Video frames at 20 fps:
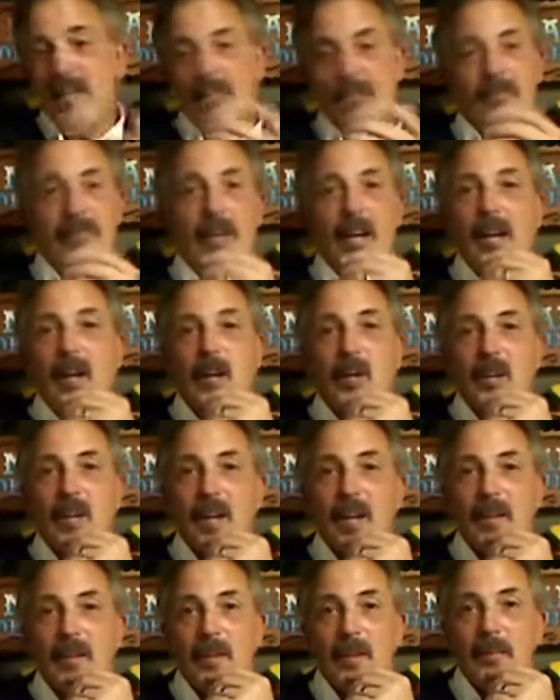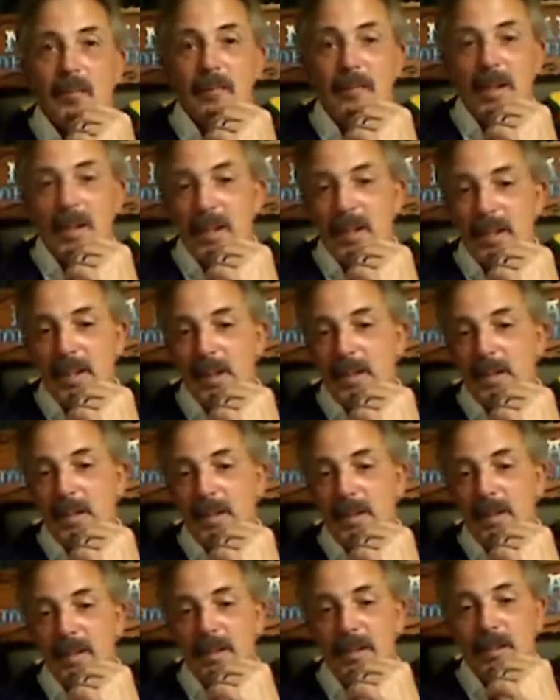of failed every bit of
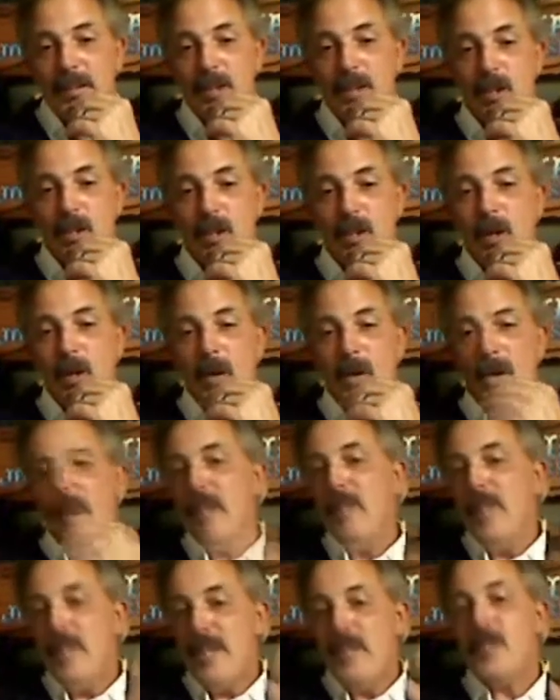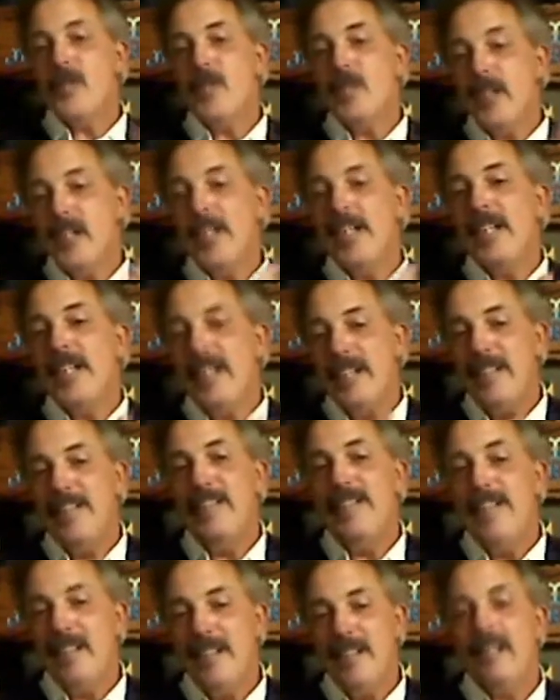the the show. Every trick that he
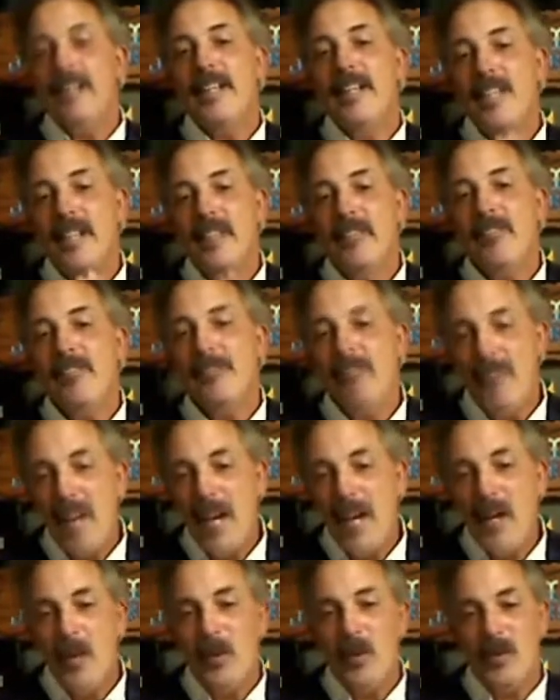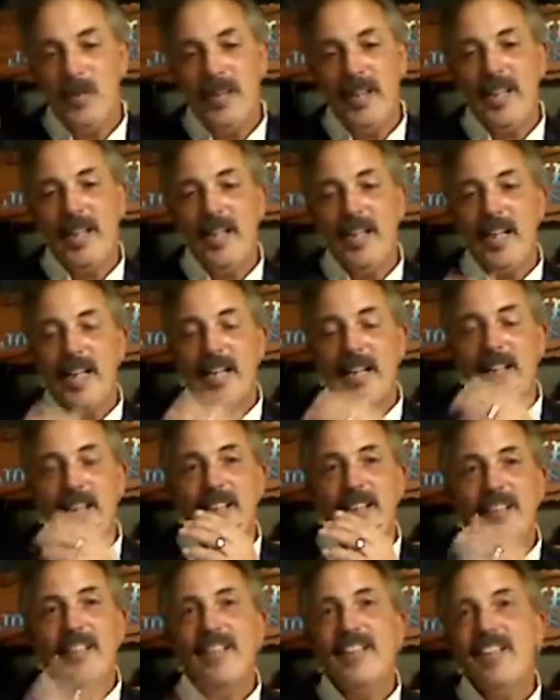did, he failed, and he, and he
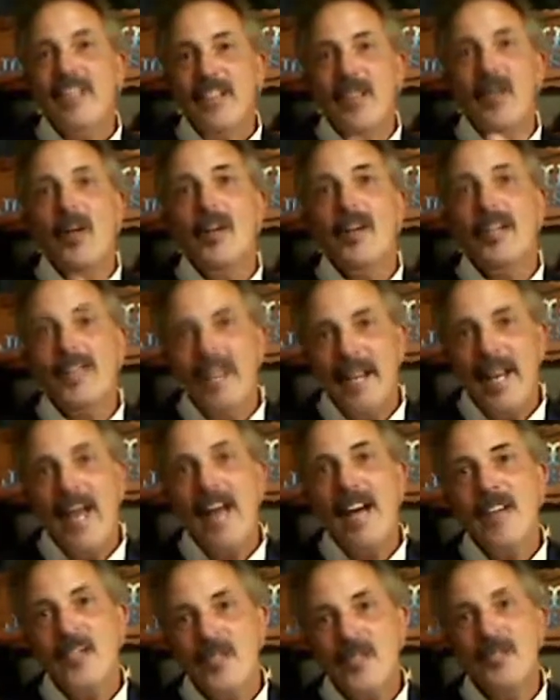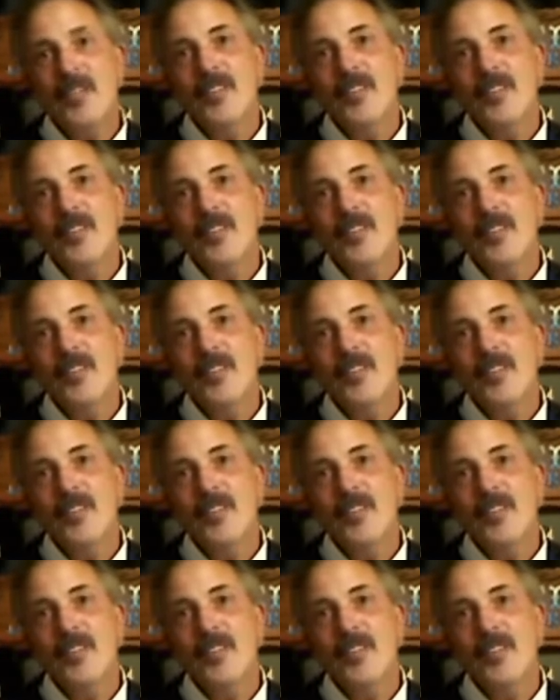did it on national